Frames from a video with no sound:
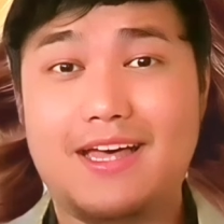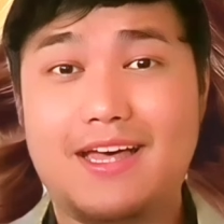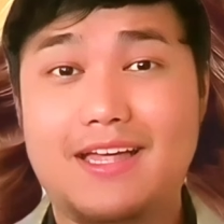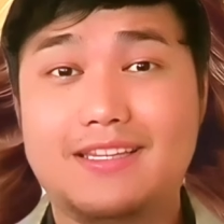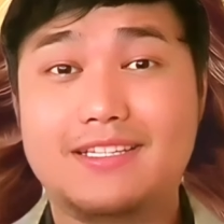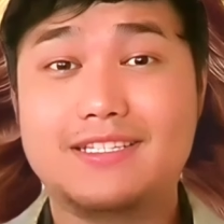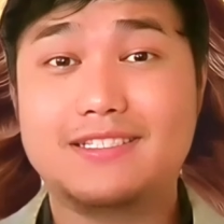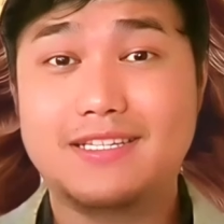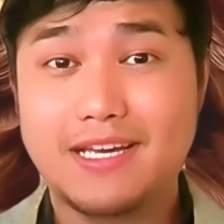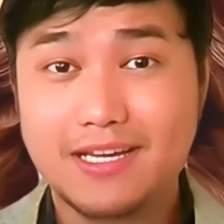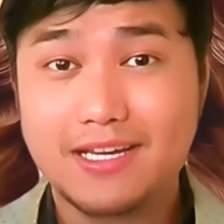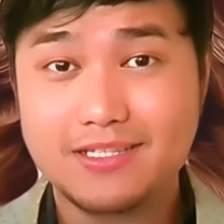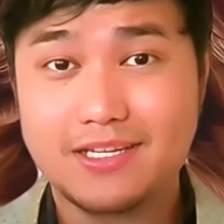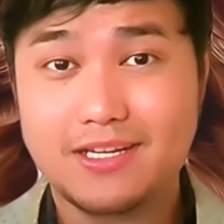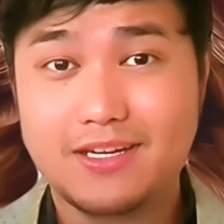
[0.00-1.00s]
And the
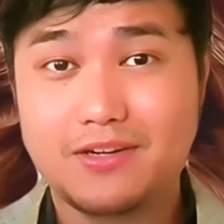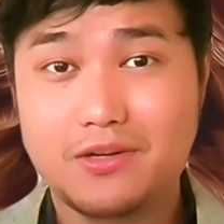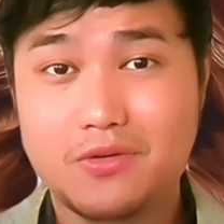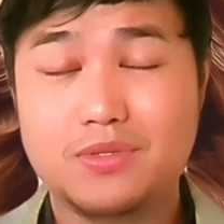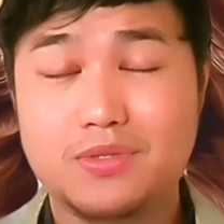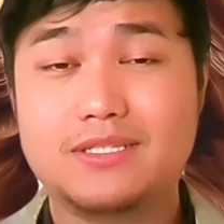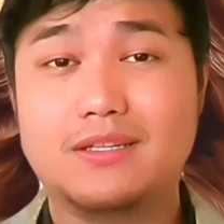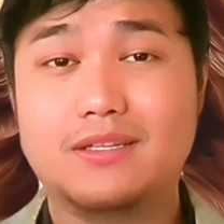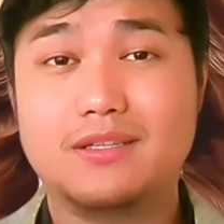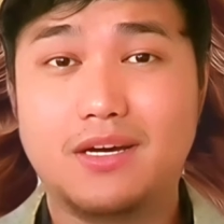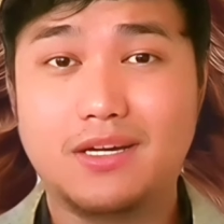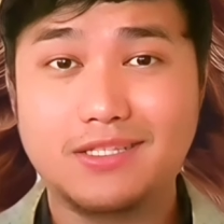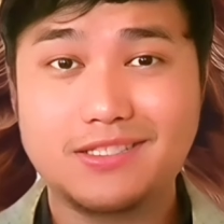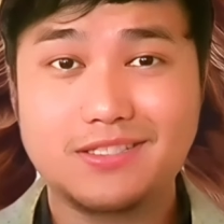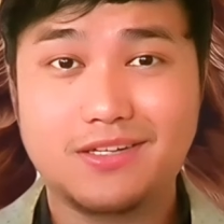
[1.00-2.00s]
second error was
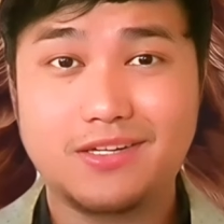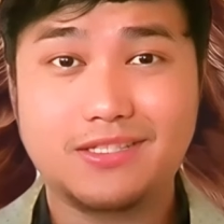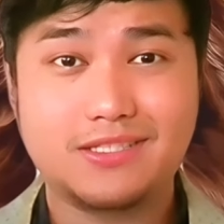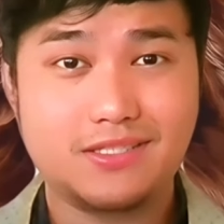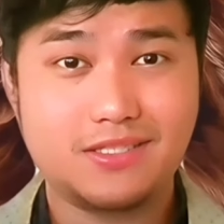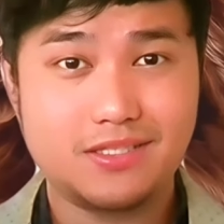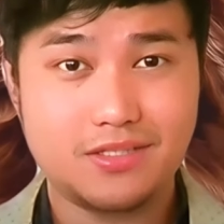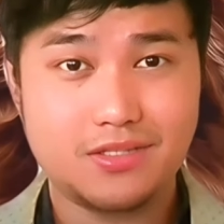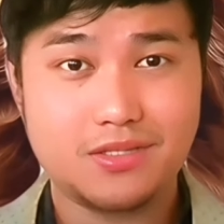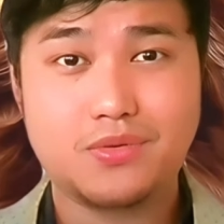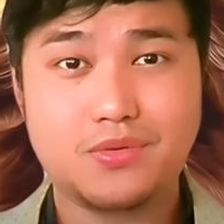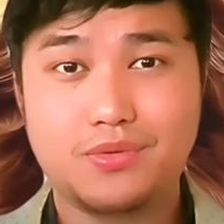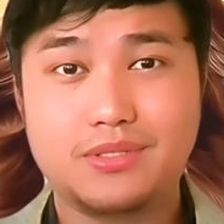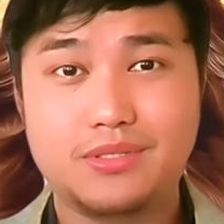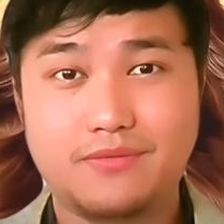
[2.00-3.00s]
last night's dinner
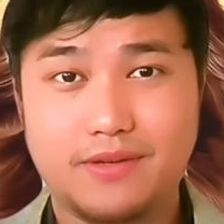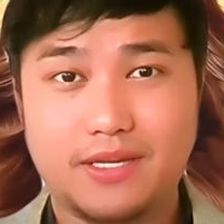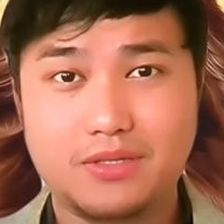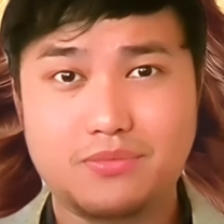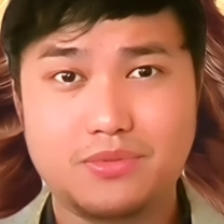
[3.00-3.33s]
cruise event,